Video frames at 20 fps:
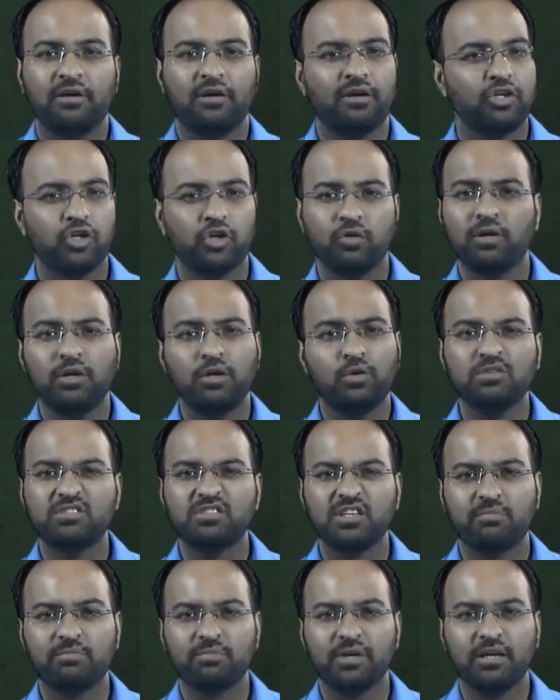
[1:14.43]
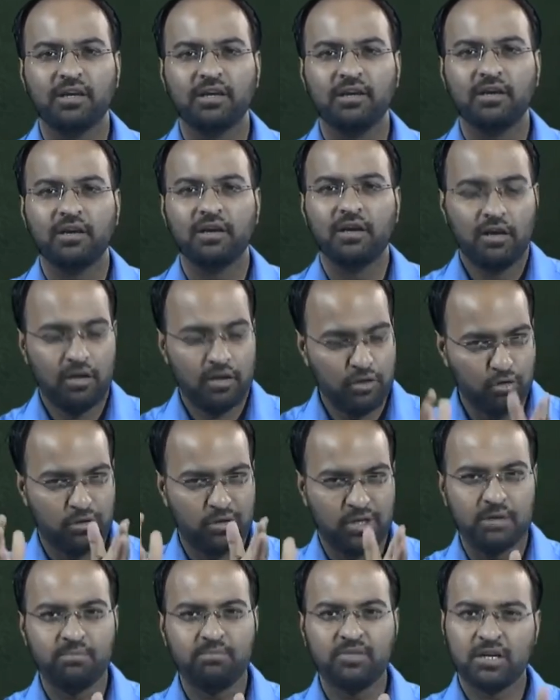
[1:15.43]
You will lose that money. You
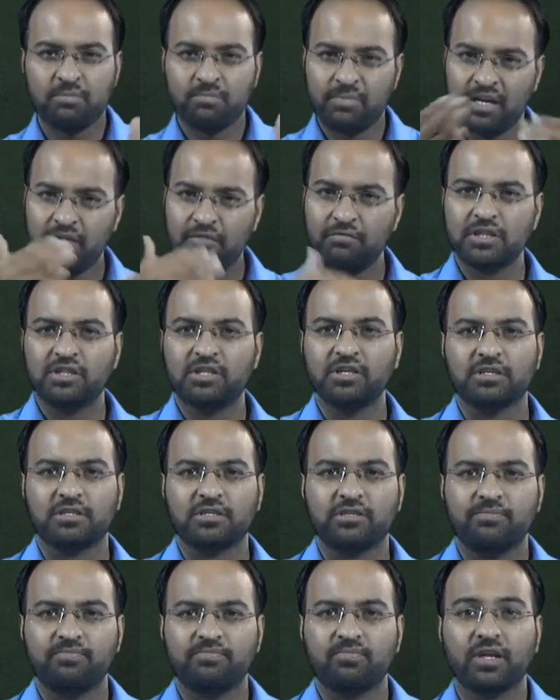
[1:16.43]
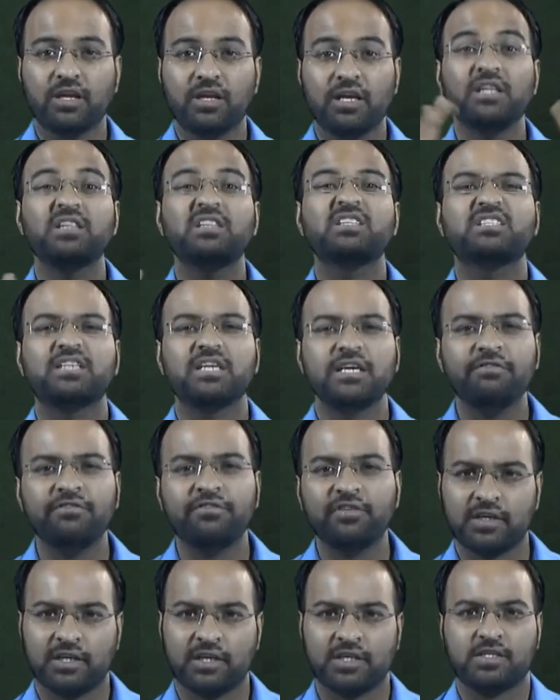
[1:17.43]
keep that money with us in safe
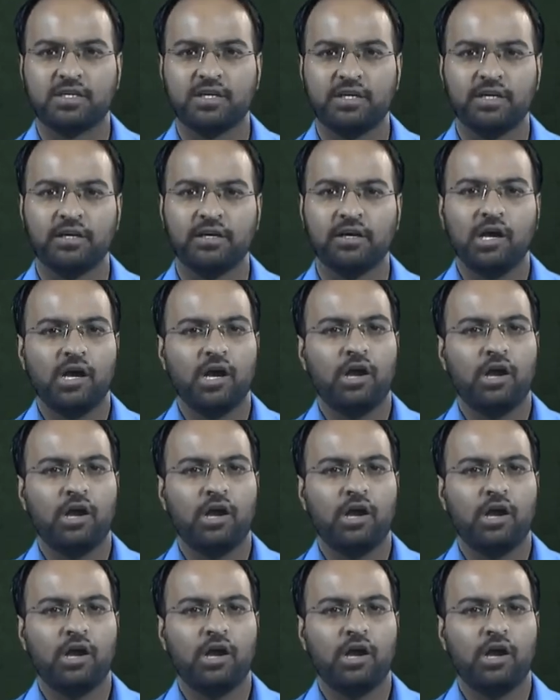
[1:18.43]
custody.